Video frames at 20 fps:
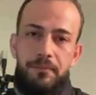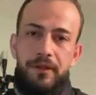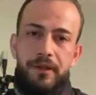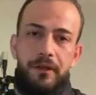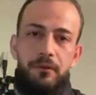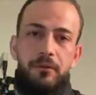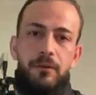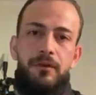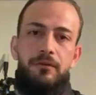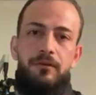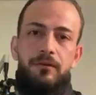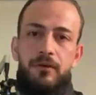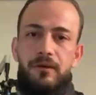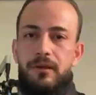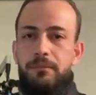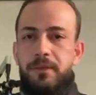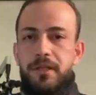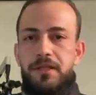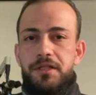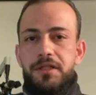They work for the
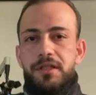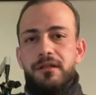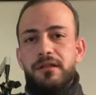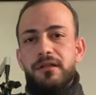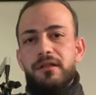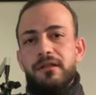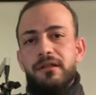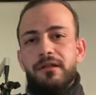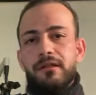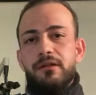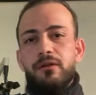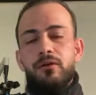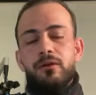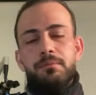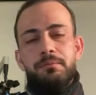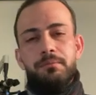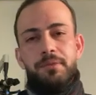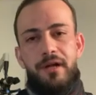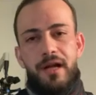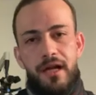patient in low
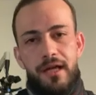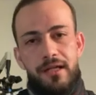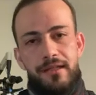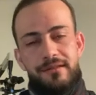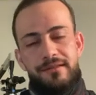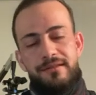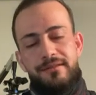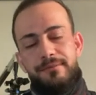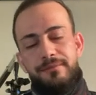price,